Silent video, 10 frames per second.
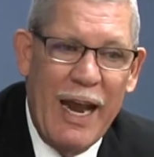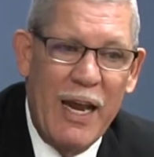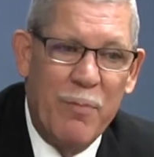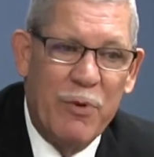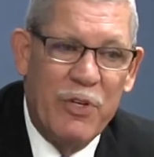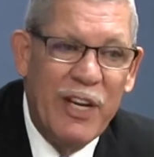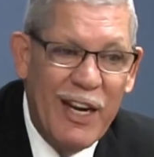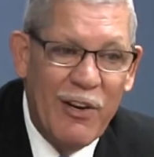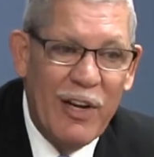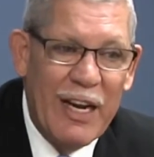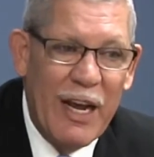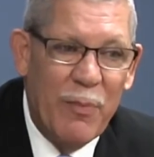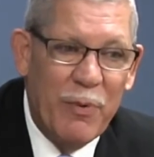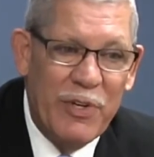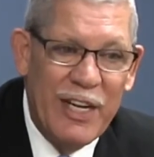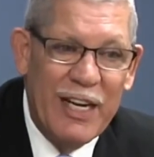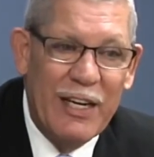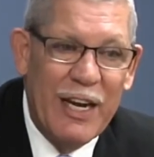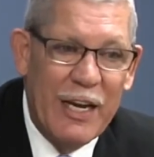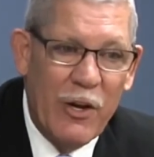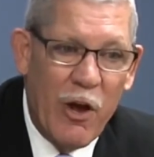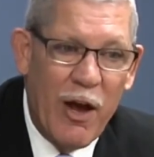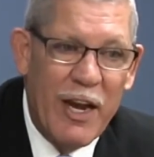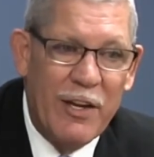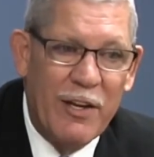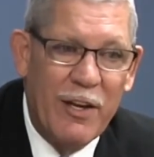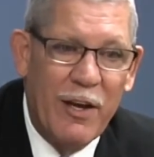And particularly, uh, particularly at night,